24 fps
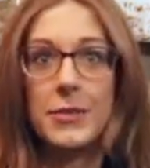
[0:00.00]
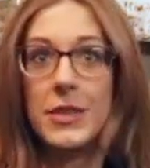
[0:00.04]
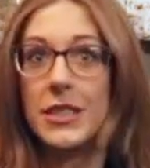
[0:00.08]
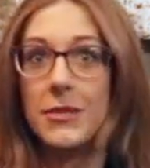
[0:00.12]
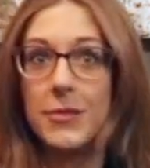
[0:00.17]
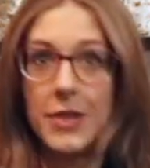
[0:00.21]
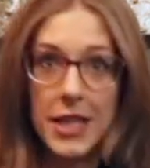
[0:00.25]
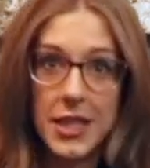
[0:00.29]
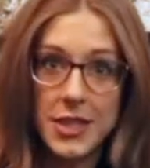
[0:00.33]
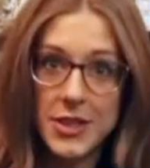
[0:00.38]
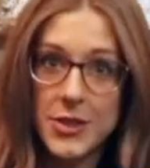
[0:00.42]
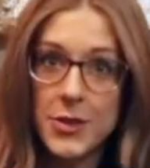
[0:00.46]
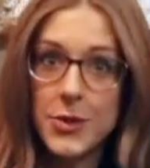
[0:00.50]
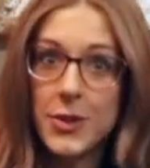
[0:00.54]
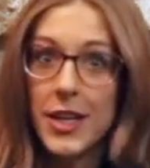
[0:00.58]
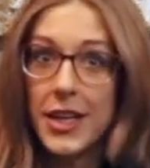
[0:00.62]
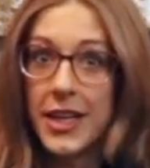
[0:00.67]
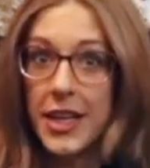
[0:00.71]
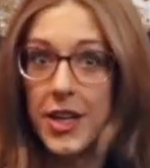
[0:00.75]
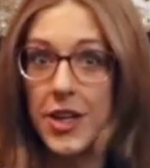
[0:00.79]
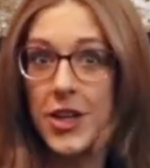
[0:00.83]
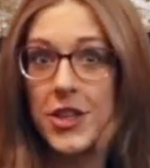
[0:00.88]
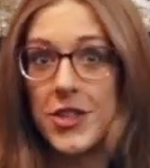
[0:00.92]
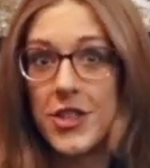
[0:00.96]
did my school
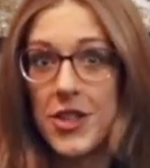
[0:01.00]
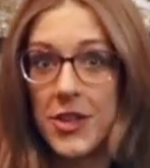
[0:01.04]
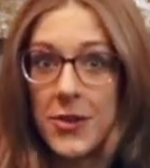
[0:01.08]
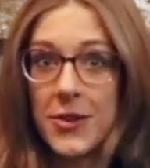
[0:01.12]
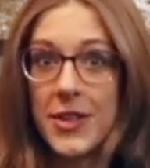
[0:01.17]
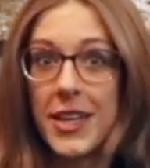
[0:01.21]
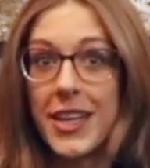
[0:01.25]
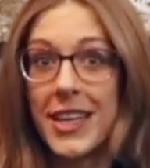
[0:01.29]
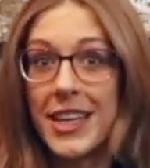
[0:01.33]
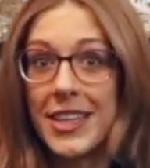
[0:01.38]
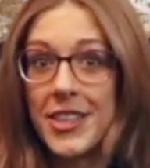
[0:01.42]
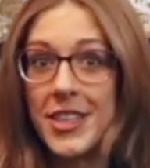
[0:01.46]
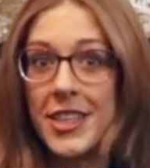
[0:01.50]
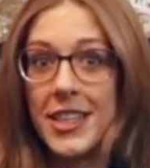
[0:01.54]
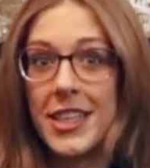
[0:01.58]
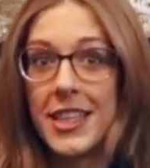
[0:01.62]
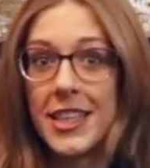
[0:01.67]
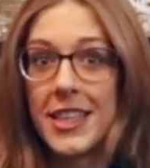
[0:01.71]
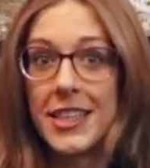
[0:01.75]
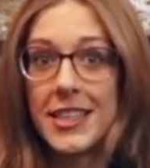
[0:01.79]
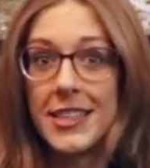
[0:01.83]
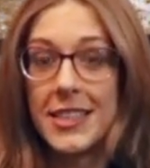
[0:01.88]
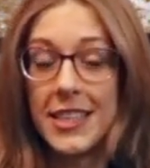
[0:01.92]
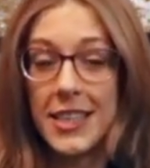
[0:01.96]
at École secondaire
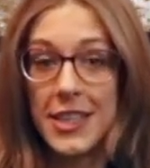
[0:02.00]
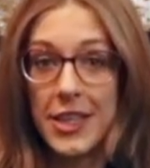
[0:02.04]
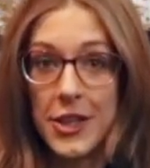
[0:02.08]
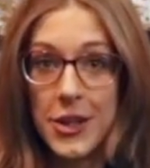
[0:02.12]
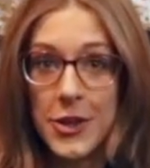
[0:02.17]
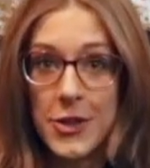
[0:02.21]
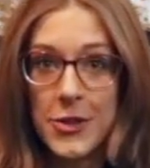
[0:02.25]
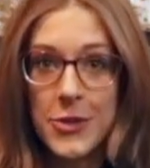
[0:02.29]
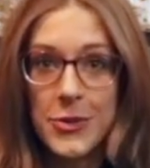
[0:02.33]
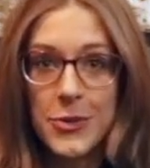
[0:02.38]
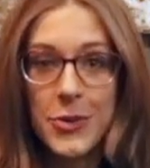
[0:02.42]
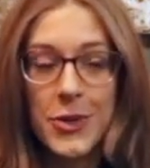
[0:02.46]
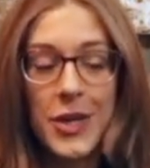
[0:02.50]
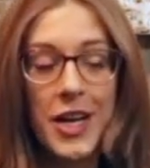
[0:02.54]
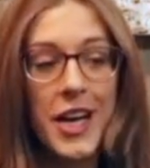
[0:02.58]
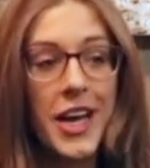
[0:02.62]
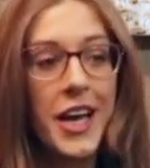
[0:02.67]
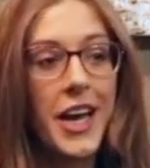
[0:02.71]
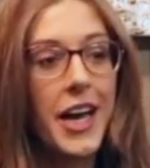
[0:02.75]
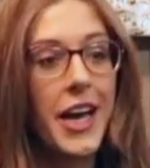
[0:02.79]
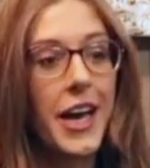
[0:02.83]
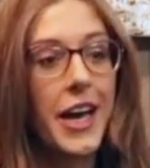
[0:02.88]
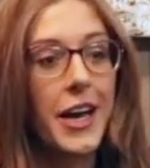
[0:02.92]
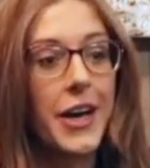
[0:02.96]
catholique Thériault.
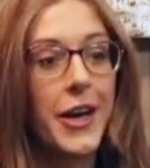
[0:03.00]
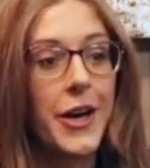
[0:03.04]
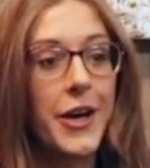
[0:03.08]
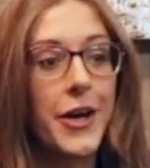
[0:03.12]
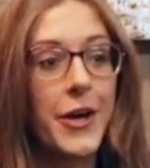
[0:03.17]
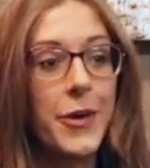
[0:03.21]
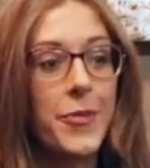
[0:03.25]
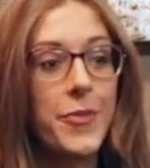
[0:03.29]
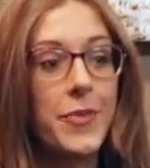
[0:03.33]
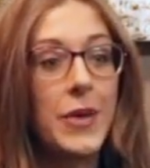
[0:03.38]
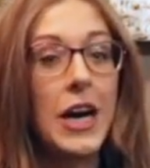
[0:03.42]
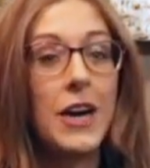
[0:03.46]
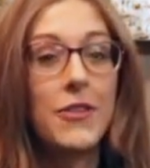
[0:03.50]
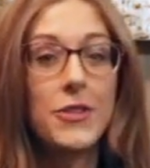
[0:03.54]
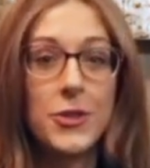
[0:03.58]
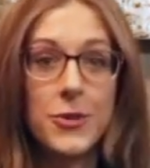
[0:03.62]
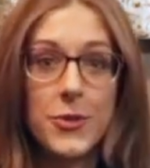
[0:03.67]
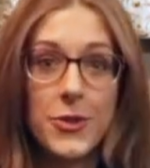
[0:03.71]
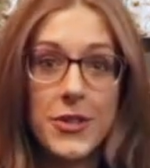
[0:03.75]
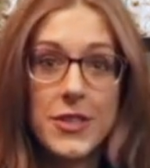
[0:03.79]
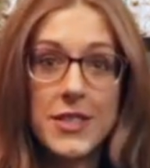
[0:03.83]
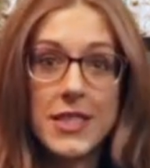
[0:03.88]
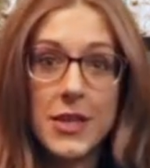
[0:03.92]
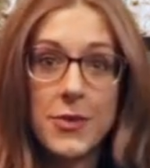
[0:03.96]

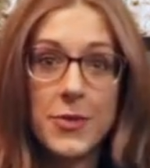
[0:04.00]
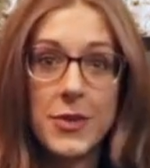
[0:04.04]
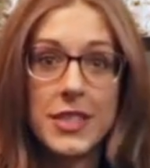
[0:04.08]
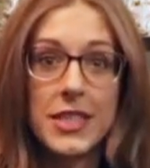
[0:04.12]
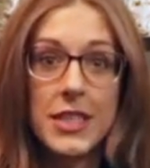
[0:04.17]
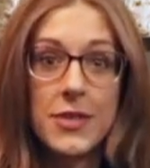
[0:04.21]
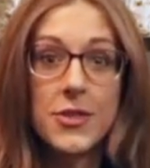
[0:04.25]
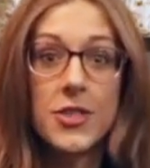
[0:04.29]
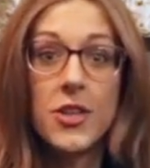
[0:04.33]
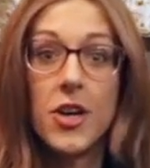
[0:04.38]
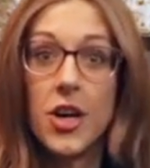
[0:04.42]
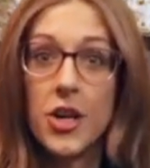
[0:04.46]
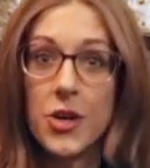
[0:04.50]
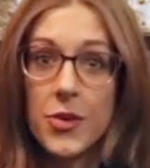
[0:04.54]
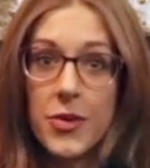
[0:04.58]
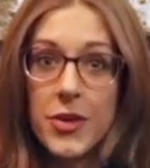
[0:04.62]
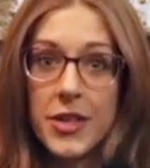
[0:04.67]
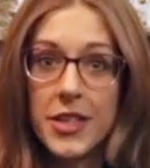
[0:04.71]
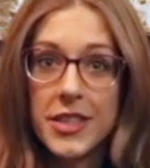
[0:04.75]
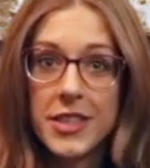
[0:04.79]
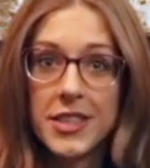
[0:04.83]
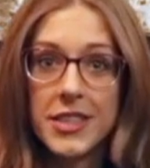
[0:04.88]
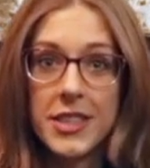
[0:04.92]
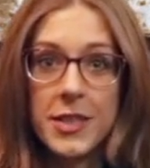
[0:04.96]
Afterwards, I went down to
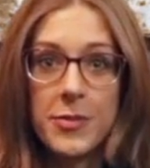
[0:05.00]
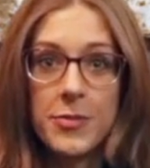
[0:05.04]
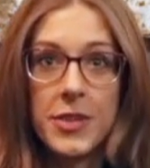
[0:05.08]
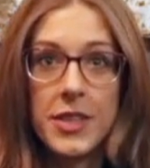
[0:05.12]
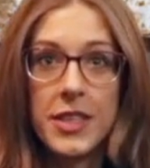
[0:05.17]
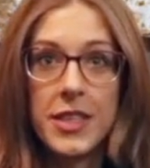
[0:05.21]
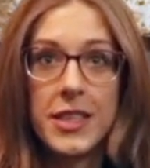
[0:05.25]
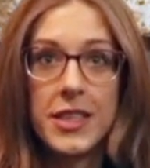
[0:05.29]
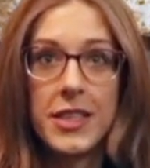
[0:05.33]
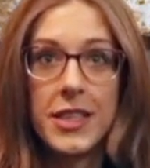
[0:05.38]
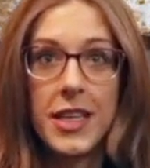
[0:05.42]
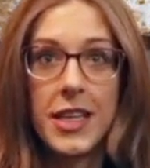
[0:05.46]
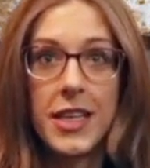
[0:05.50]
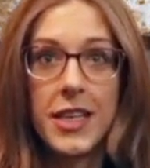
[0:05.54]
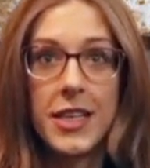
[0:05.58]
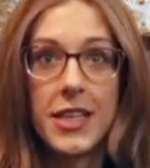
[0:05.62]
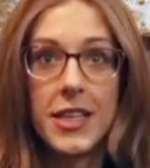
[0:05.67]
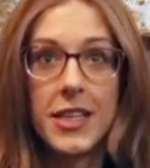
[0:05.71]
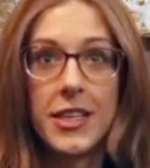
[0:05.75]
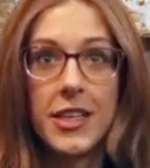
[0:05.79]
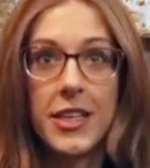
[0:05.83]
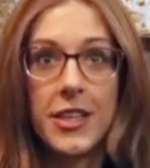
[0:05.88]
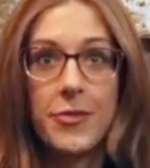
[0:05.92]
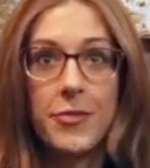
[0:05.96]
Ottawa to complete
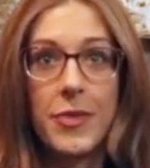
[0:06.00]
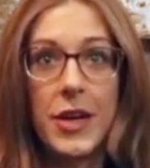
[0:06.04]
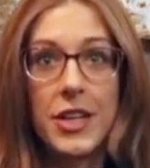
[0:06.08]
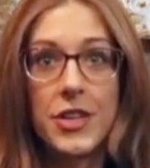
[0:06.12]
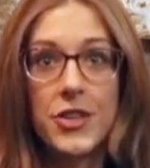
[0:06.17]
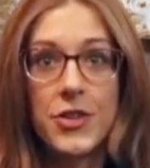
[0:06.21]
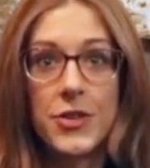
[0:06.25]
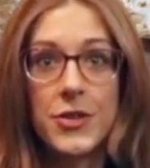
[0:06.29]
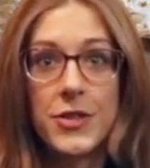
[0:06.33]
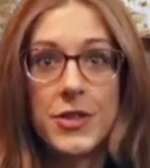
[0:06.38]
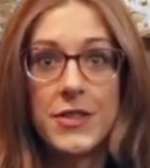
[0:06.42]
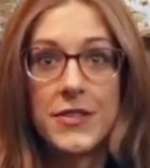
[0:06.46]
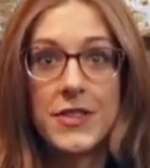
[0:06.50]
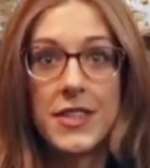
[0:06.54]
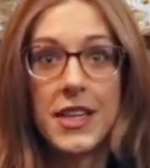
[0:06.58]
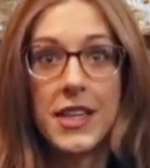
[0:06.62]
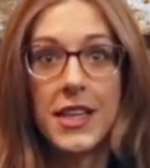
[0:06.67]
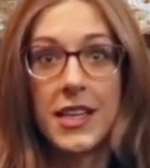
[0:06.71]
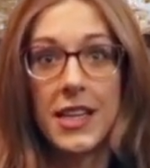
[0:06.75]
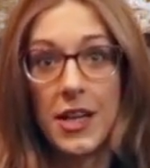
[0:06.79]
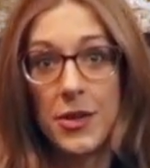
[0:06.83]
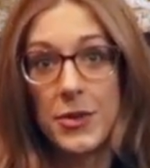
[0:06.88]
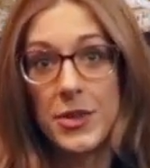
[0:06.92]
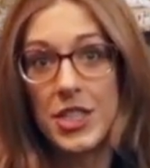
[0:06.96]
a bachelor's in
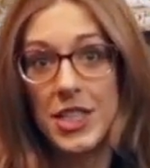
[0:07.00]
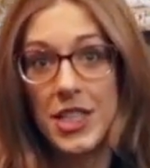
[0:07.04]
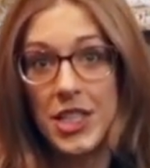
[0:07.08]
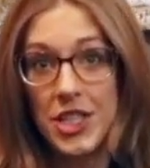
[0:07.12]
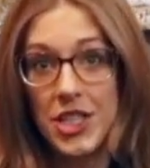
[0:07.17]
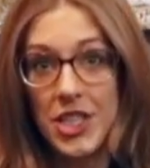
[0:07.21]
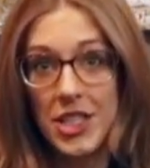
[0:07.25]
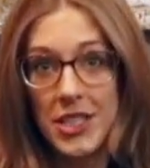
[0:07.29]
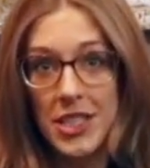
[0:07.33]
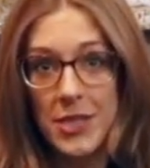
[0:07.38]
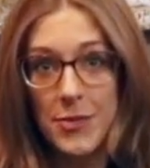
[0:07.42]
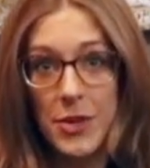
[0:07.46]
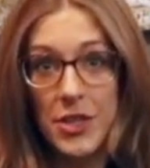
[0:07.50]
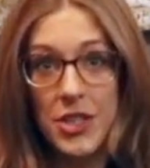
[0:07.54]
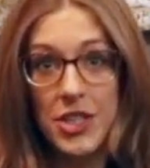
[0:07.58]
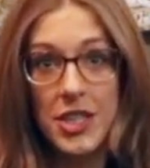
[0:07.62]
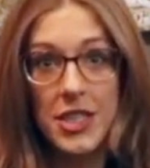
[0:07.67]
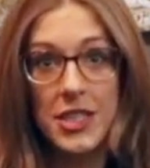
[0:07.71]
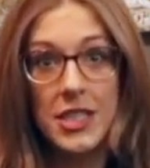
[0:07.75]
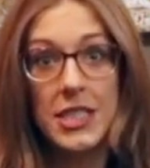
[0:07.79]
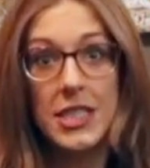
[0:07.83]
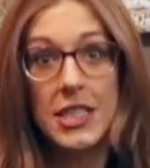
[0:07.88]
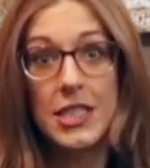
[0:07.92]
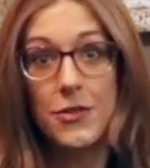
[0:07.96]
second language teaching,
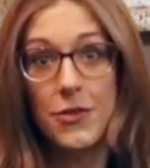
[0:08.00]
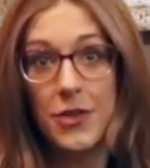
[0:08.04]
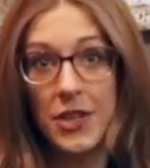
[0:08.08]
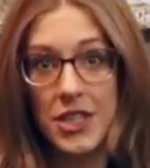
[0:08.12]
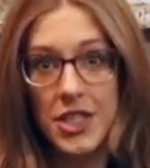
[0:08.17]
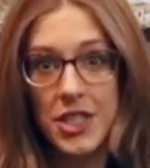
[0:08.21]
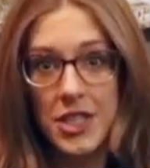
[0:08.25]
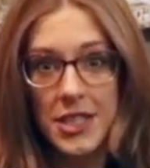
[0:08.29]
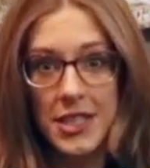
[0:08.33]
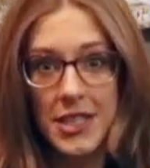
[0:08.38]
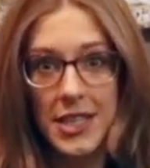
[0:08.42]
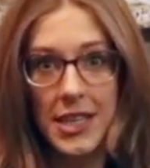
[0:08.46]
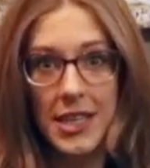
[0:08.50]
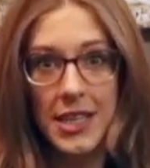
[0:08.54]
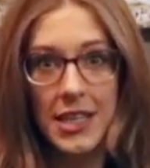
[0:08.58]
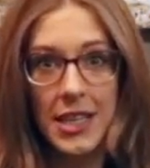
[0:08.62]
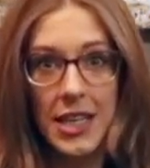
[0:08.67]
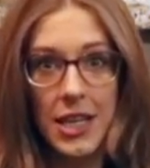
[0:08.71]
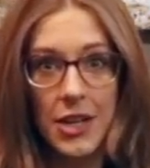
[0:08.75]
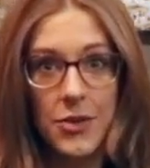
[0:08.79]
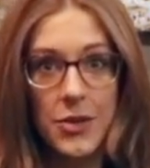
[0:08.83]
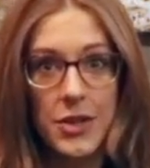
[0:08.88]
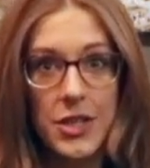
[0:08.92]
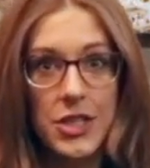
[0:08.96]
specialized to teach French in second
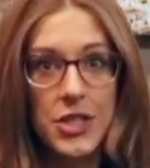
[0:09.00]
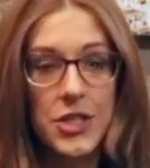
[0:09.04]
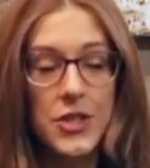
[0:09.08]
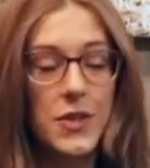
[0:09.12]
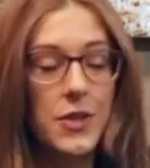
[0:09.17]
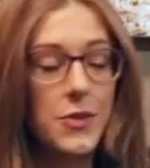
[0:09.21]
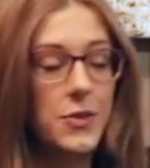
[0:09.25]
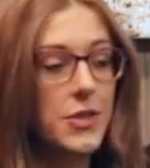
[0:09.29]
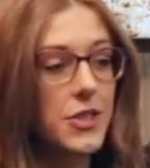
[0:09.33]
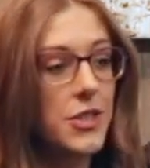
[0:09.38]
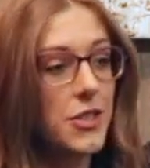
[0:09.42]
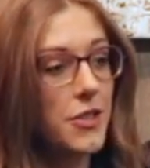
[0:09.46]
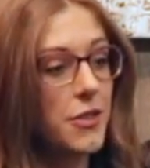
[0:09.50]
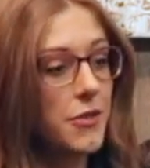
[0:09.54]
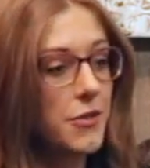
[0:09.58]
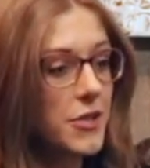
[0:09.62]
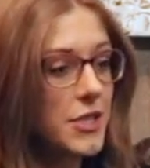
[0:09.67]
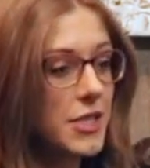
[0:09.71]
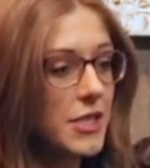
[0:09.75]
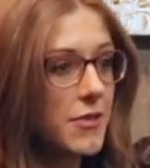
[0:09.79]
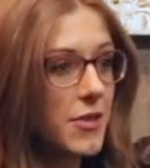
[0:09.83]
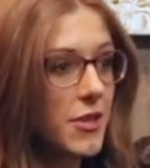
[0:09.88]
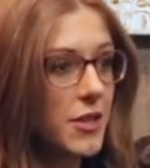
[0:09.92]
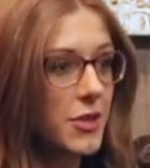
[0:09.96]
language, so I went to the
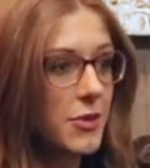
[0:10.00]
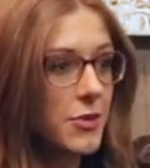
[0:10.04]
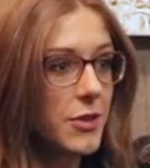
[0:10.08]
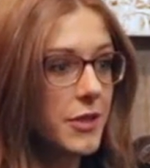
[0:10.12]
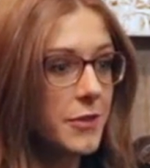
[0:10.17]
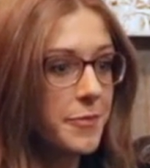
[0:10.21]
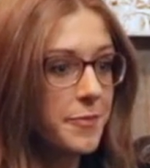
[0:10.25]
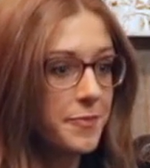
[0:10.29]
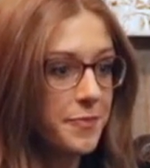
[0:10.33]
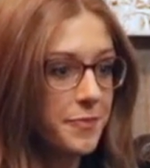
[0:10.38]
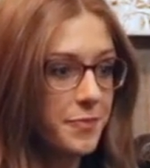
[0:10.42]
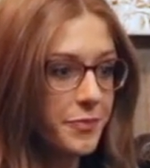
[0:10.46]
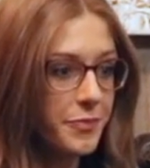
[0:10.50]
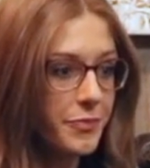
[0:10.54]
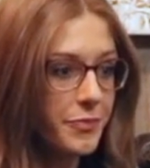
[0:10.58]
University of Ottawa.